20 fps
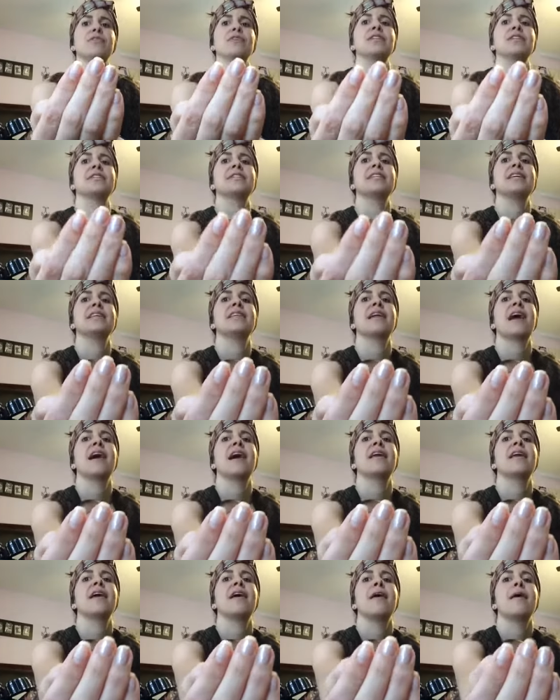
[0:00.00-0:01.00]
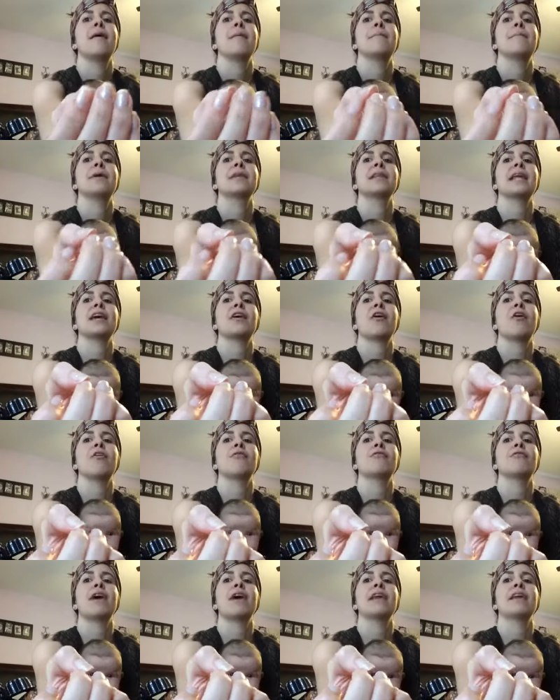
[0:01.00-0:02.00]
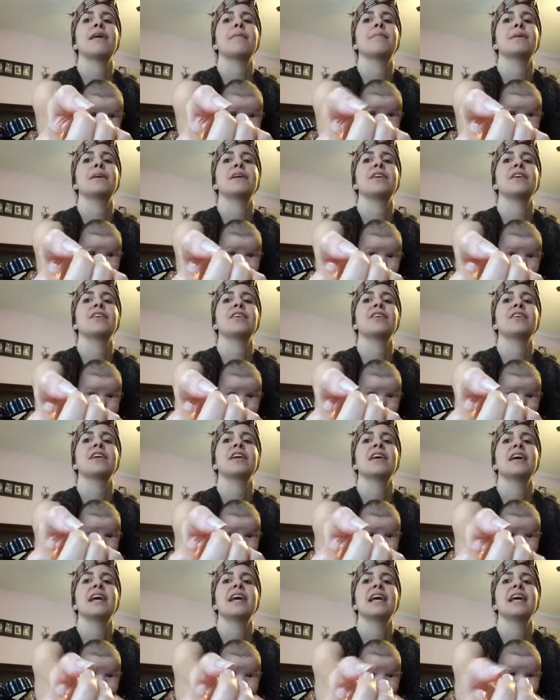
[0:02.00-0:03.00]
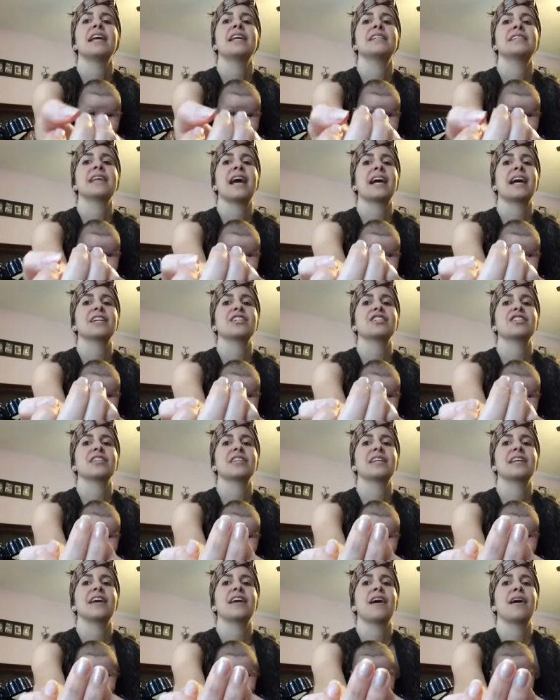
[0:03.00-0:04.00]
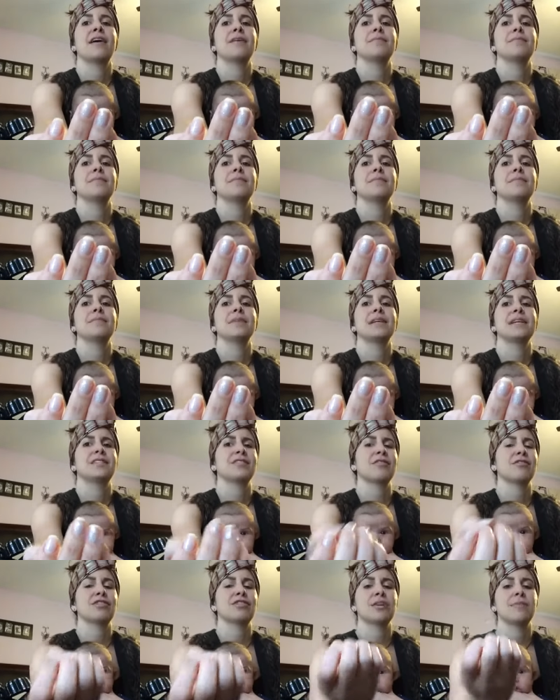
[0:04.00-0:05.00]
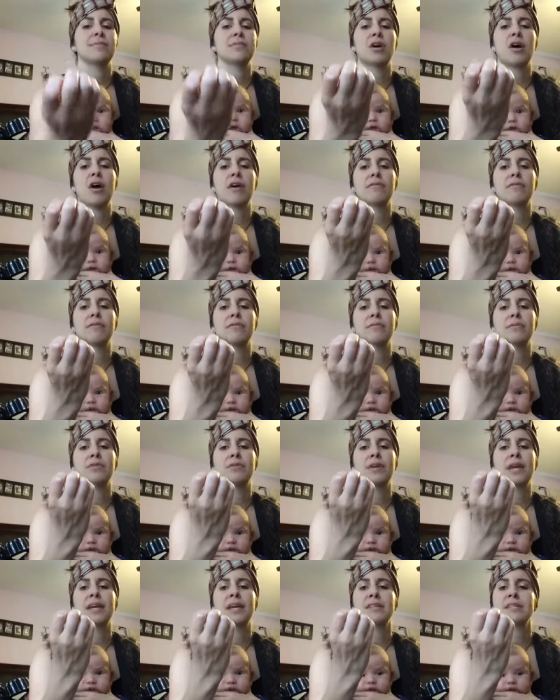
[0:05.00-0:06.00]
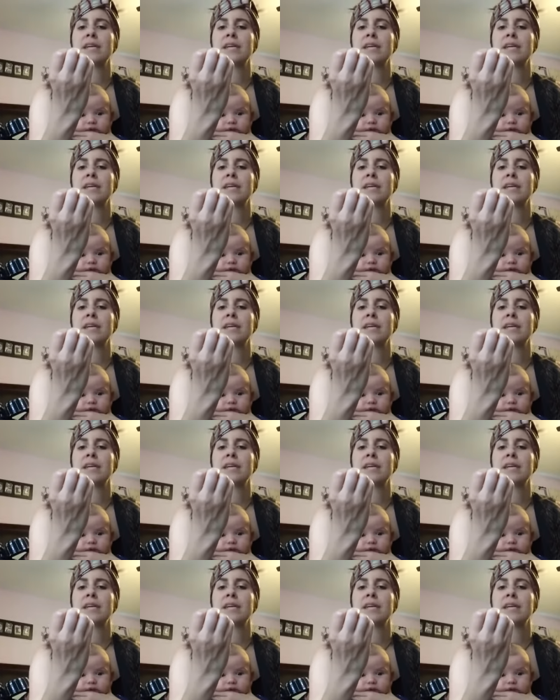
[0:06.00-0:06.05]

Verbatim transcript: can see that, but like all right up here is actually it's all chipped off. You can't